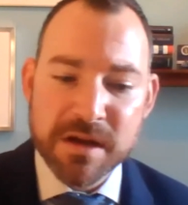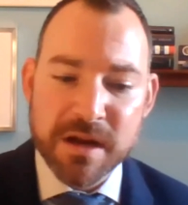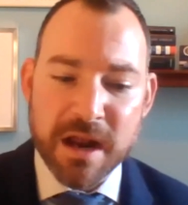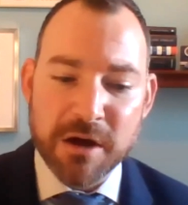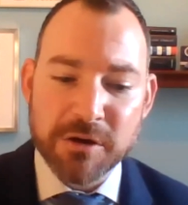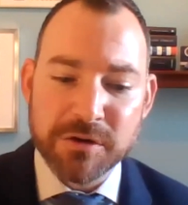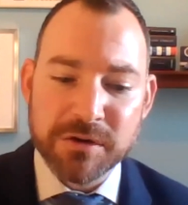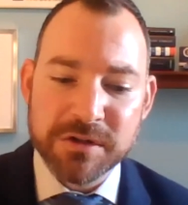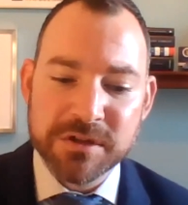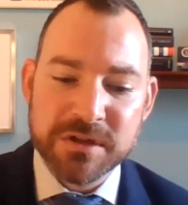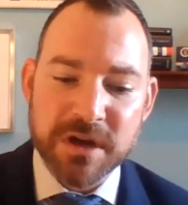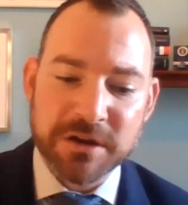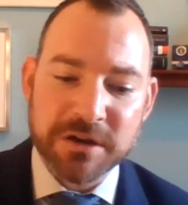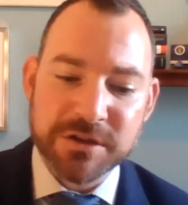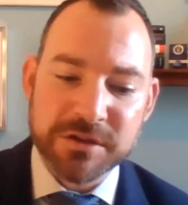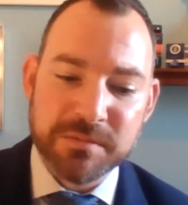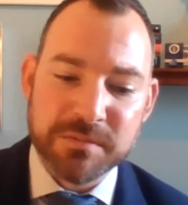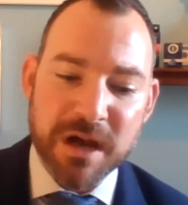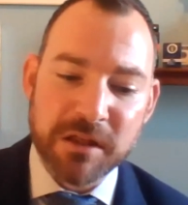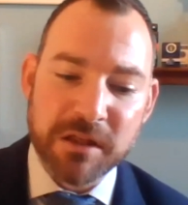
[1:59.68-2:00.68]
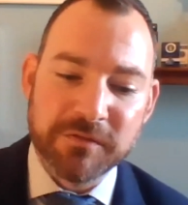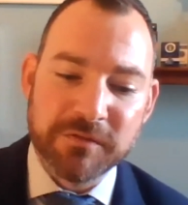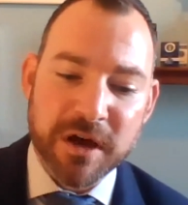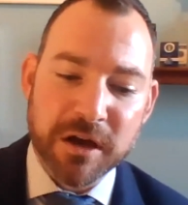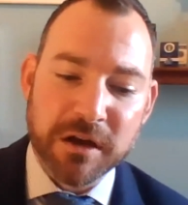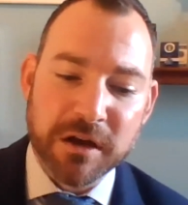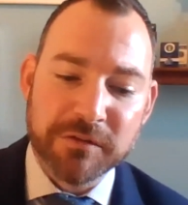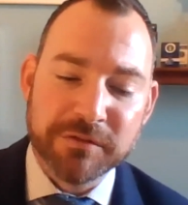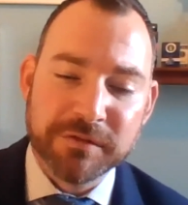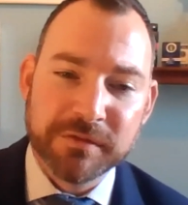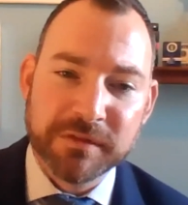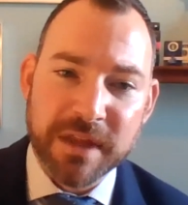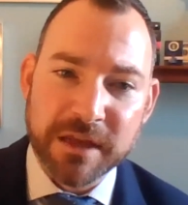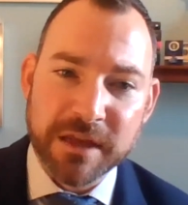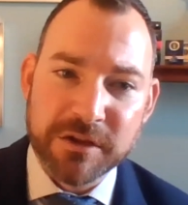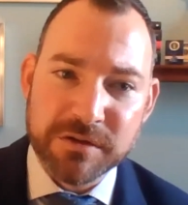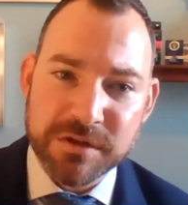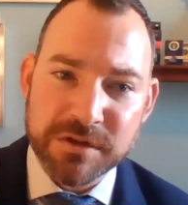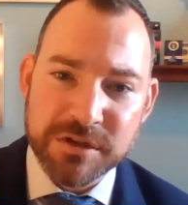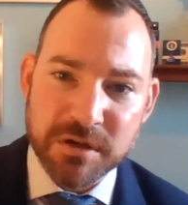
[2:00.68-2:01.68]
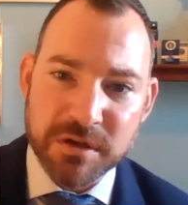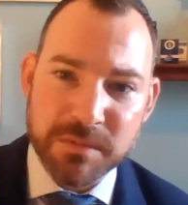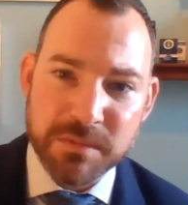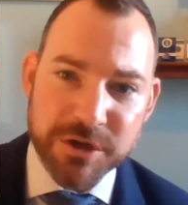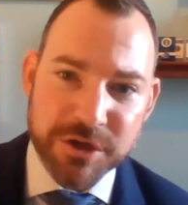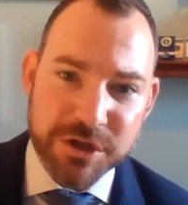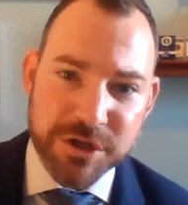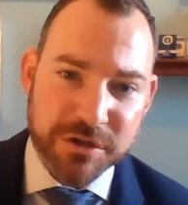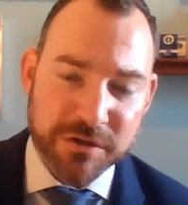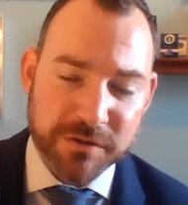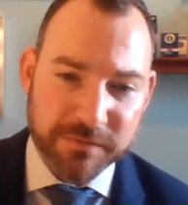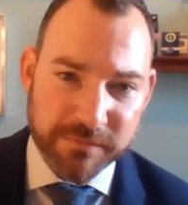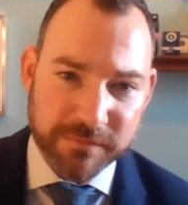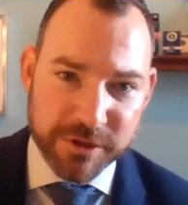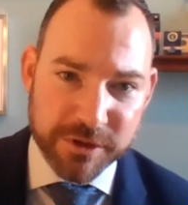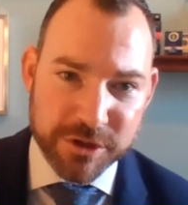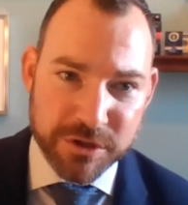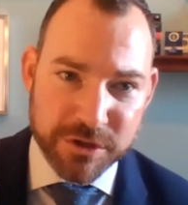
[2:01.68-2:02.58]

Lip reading: Now, Dr. Mylovanov, thank you so much for